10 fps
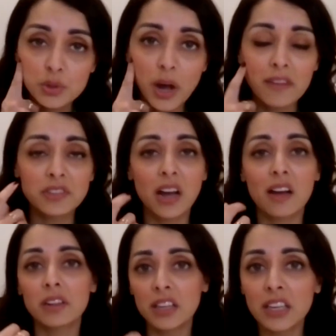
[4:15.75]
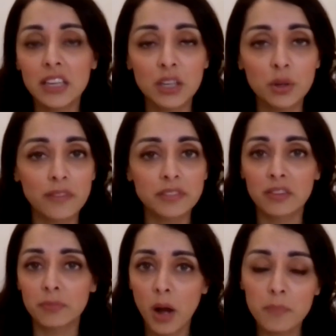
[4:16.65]
you have to have clicking, you have to
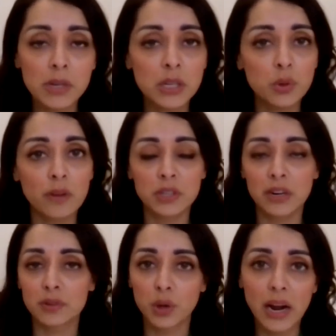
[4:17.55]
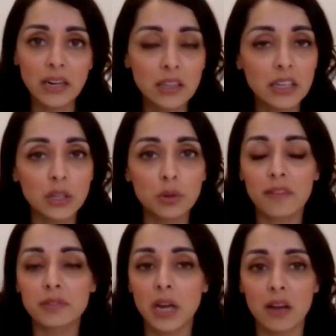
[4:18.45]
have popping, you have to have crackling, you
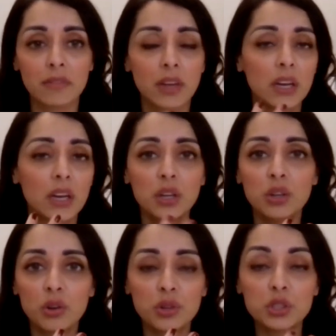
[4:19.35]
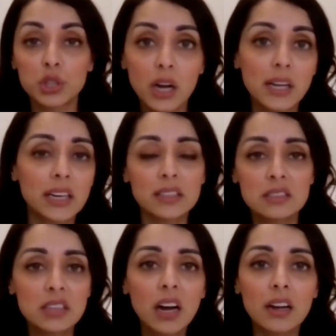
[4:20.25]
have to have, your jaw getting
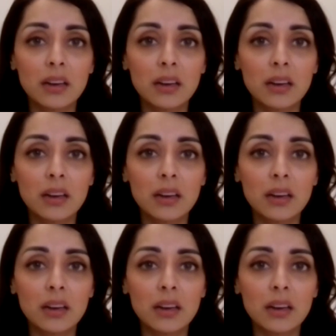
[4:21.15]
stuck.